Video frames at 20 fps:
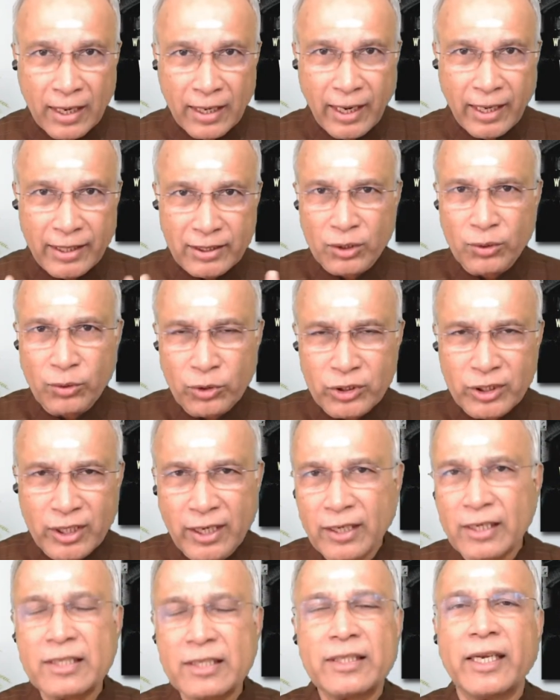Like the good
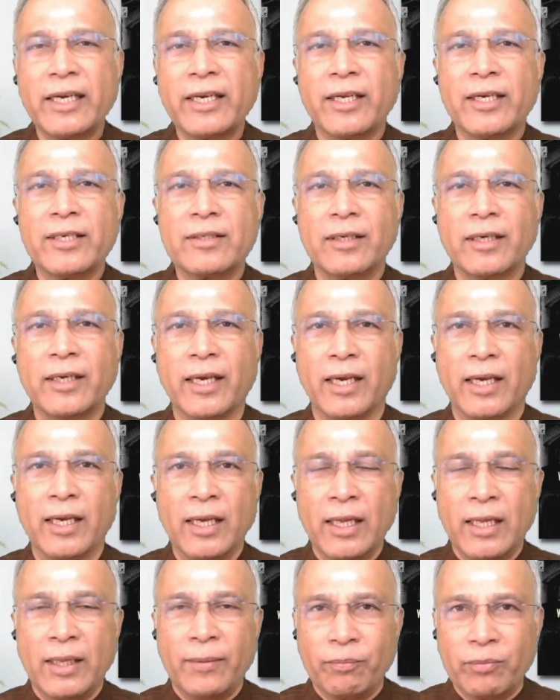general said yesterday,
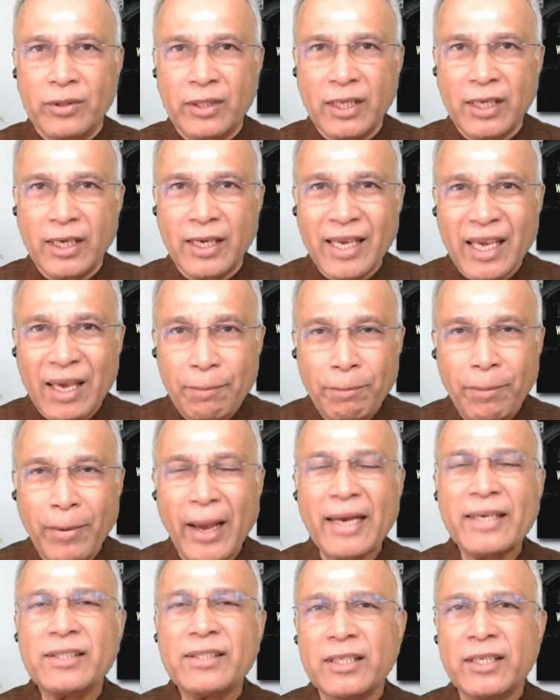the
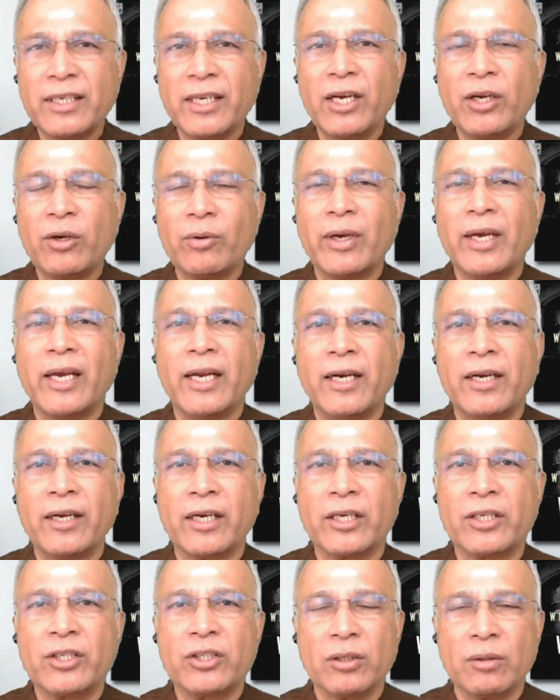capacity to
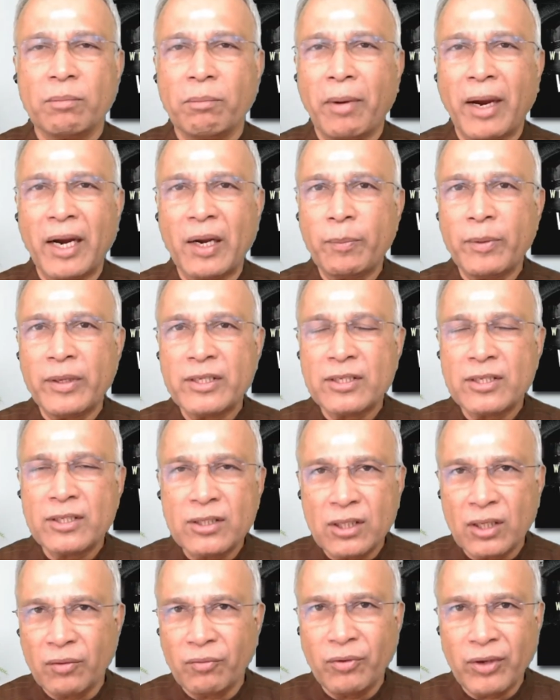enrich might be
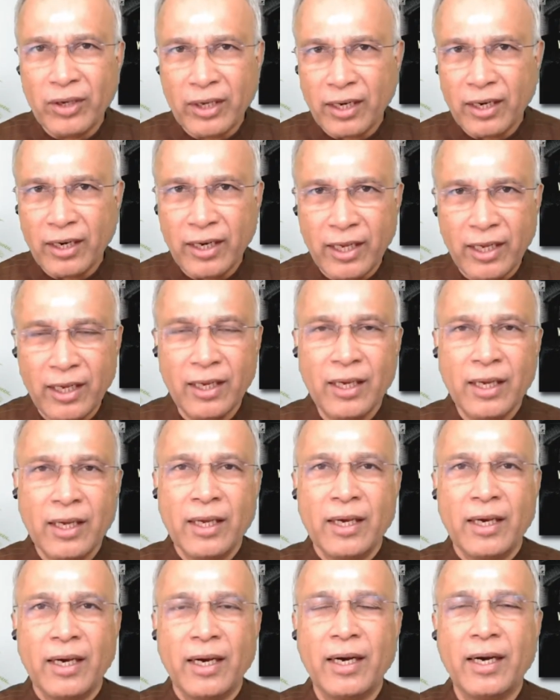severely
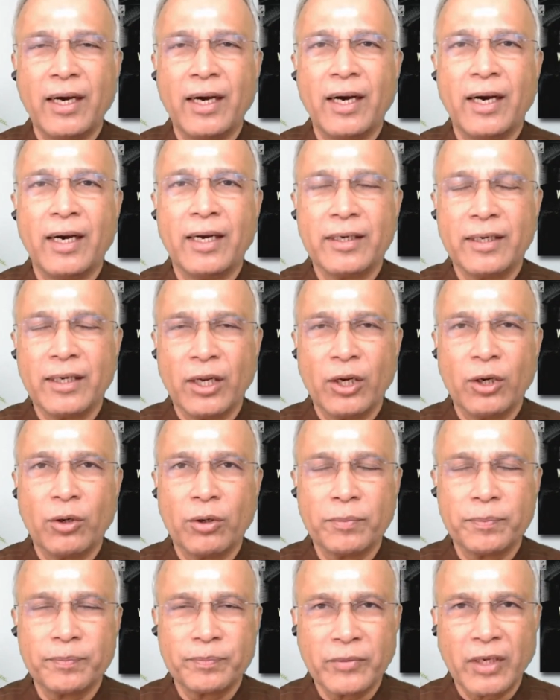
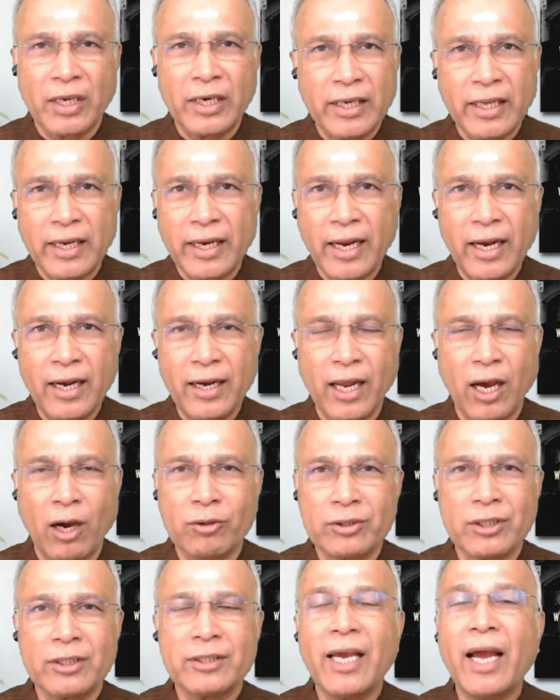derailed
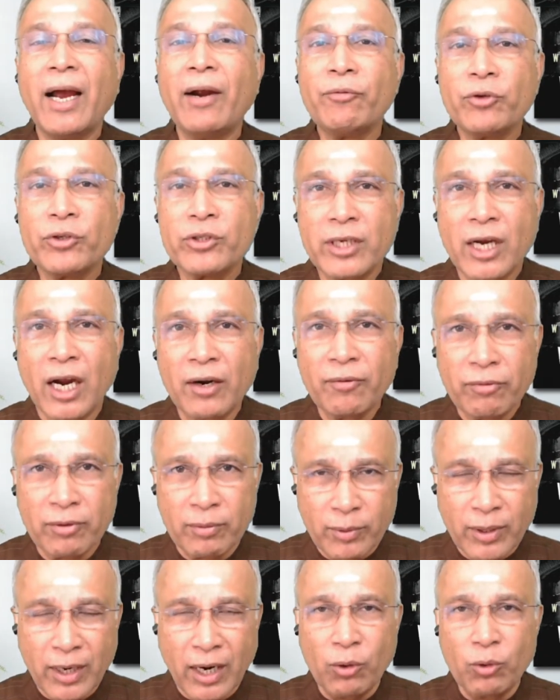now. So they have to start
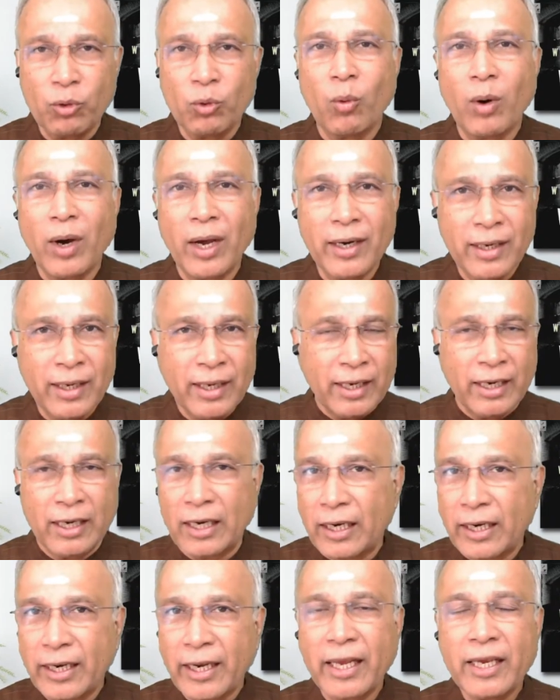from ground one.
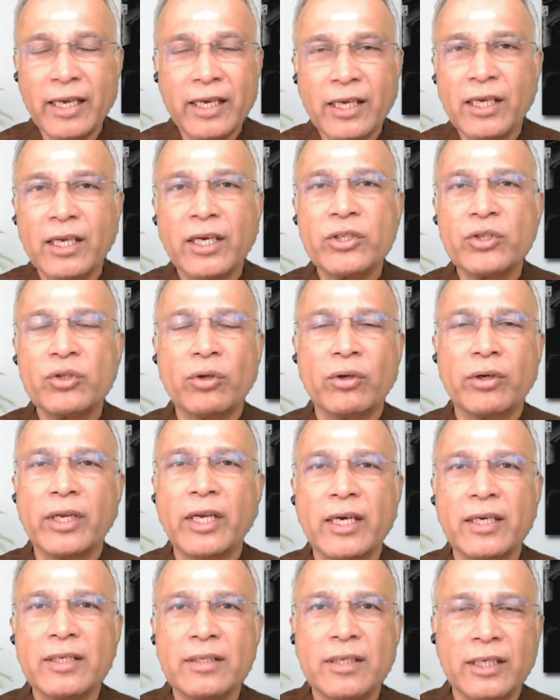It will take years to
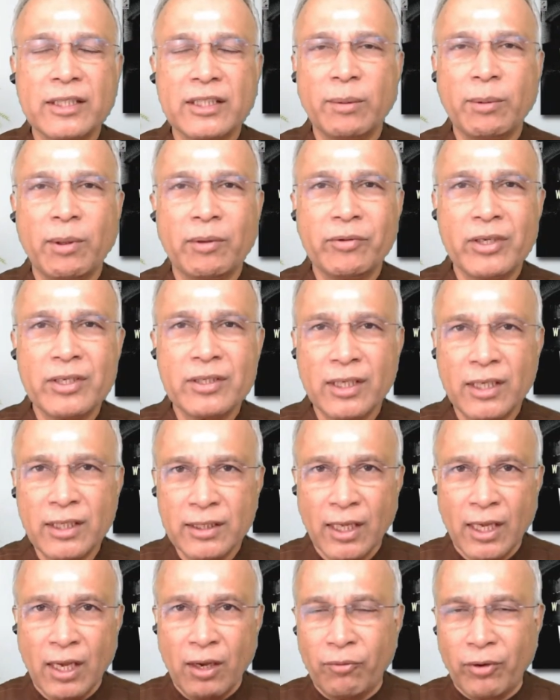reconstruct some of these
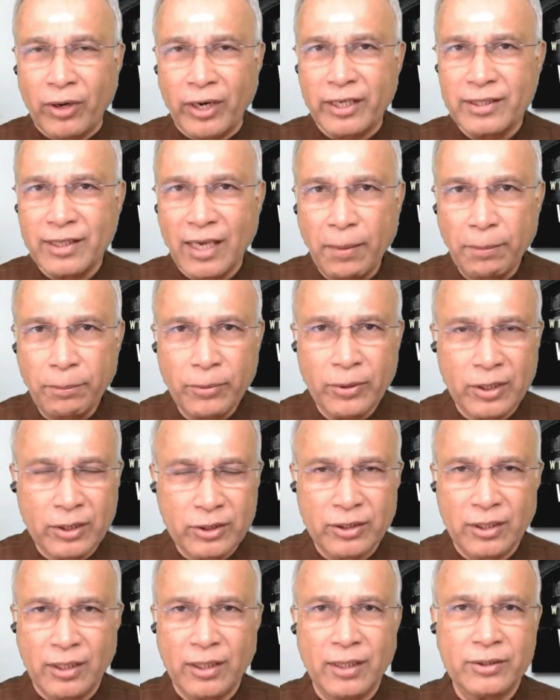things. For
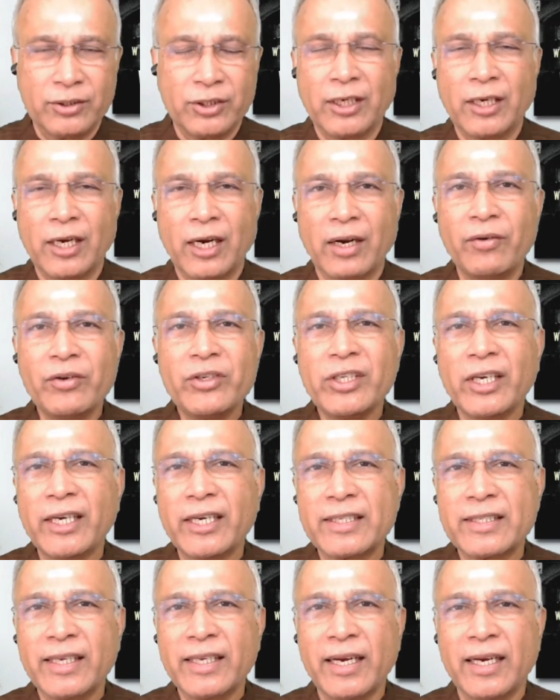example, General Ravi
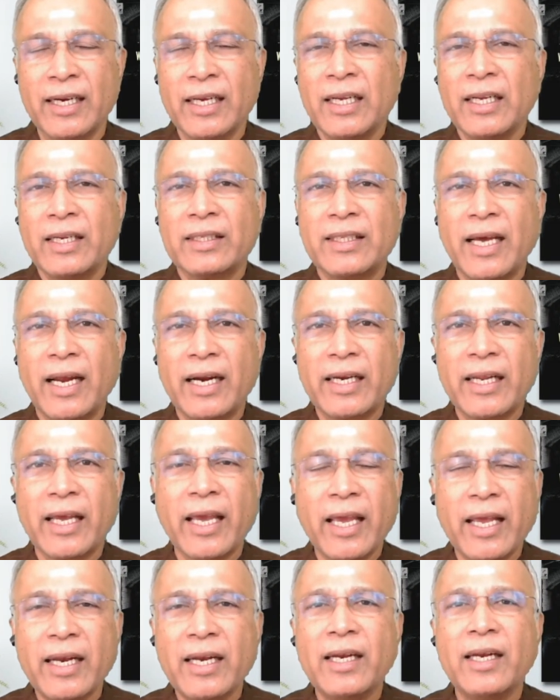Shankar said that
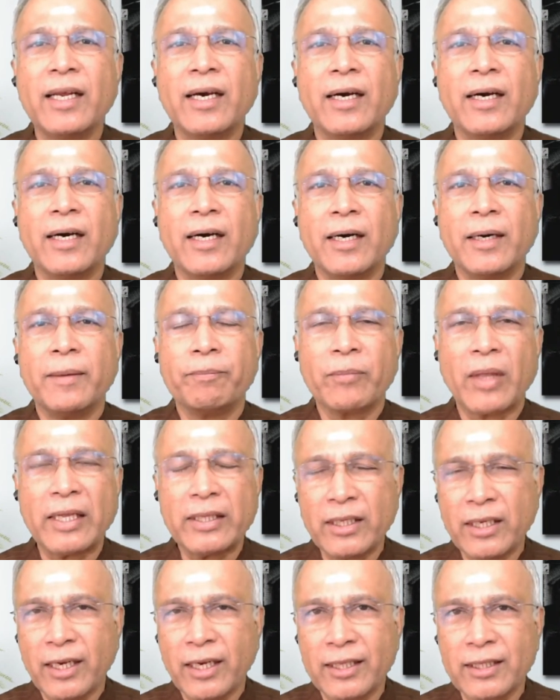in, I
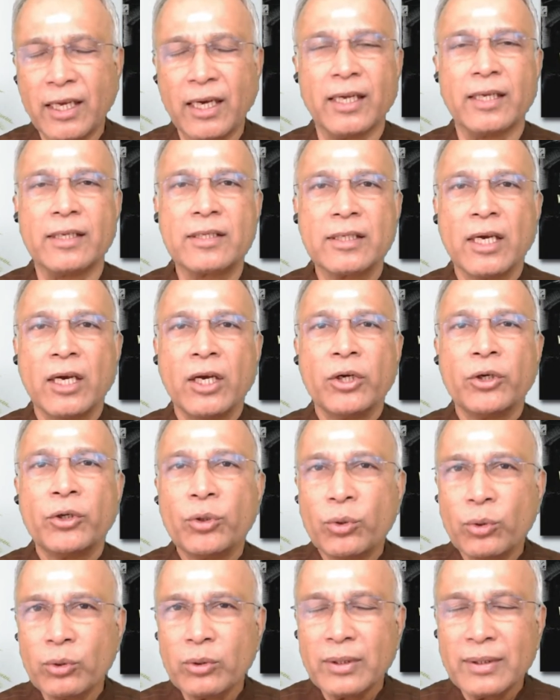think, Natanz,
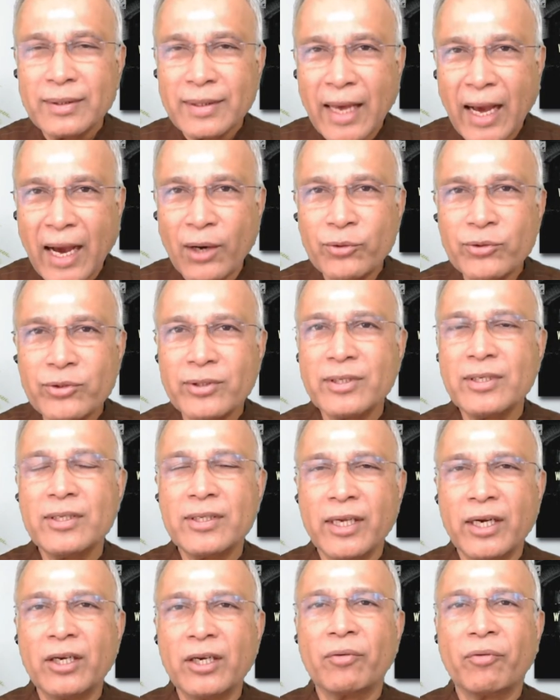2,000
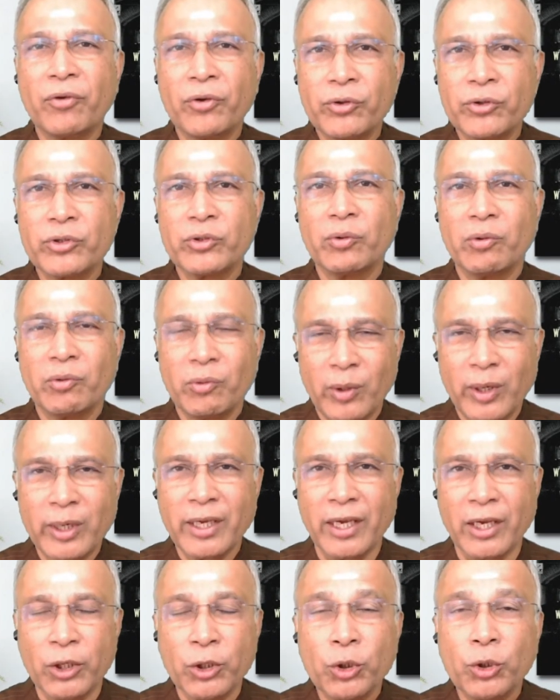centrifuges were
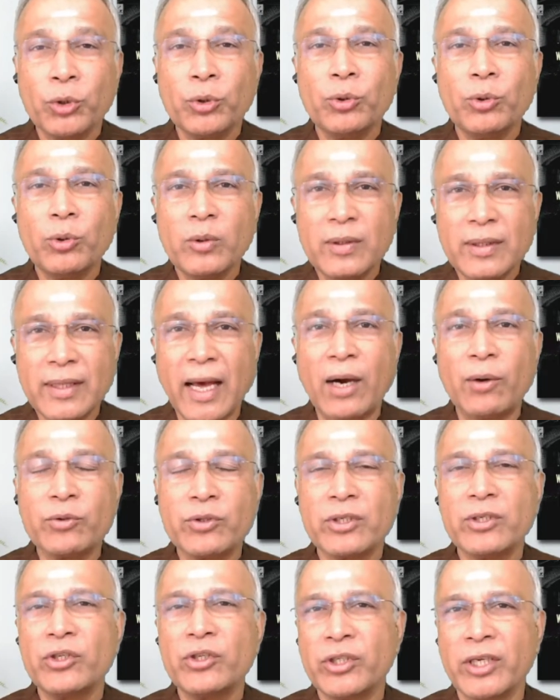working.
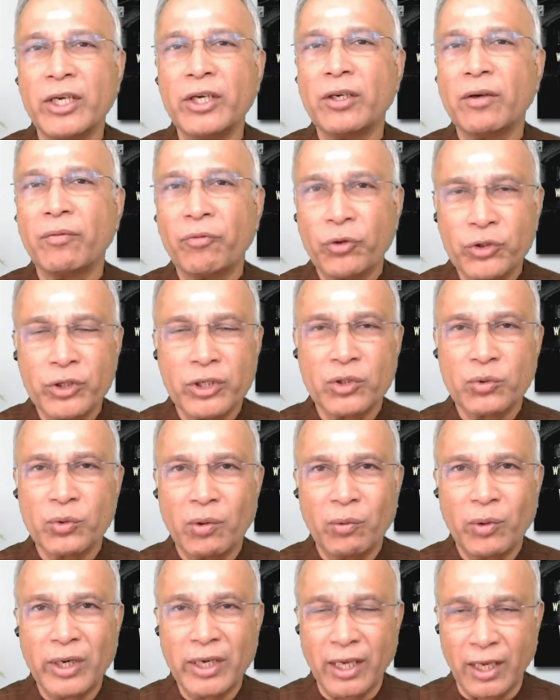2,000 centrifuges
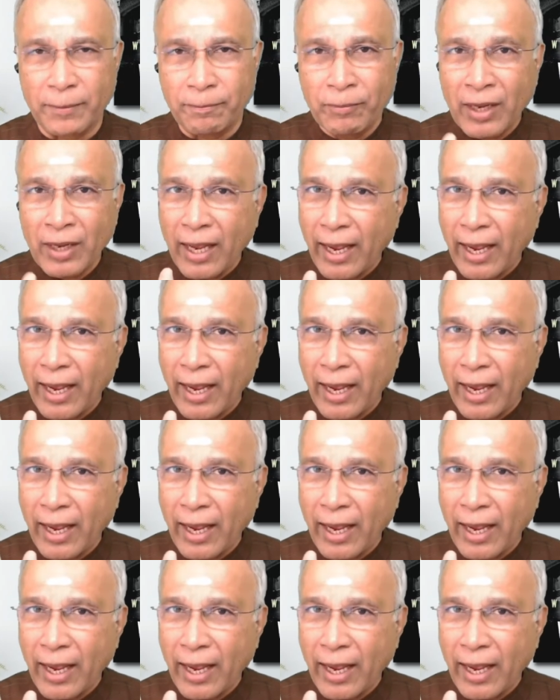were working.